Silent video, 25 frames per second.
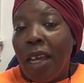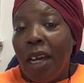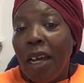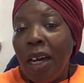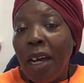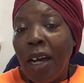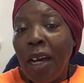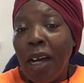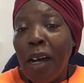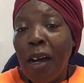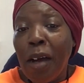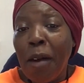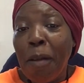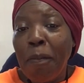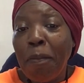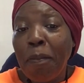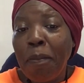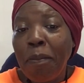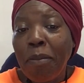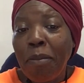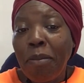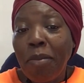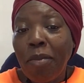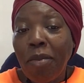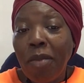a
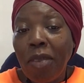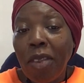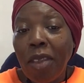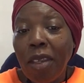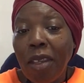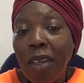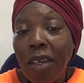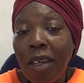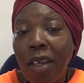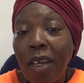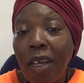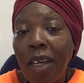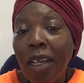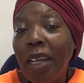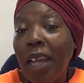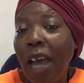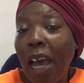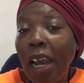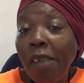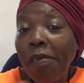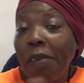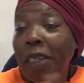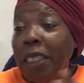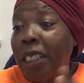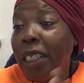
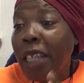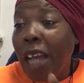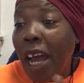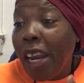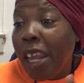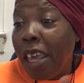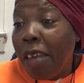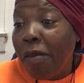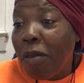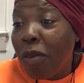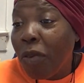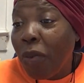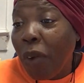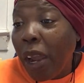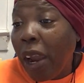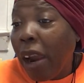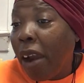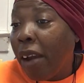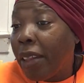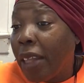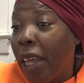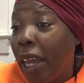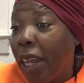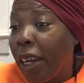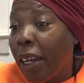lot of us not even
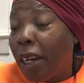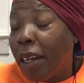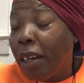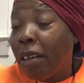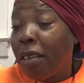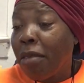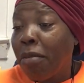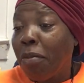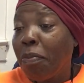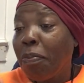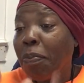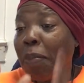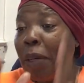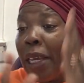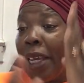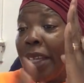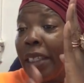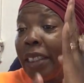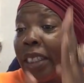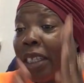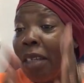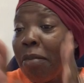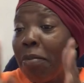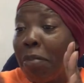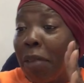aware that bliss
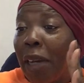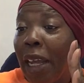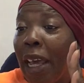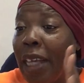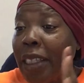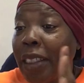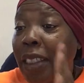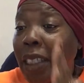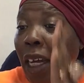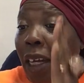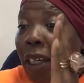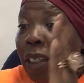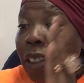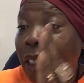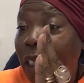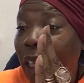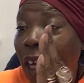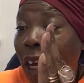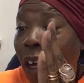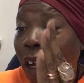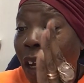and bless are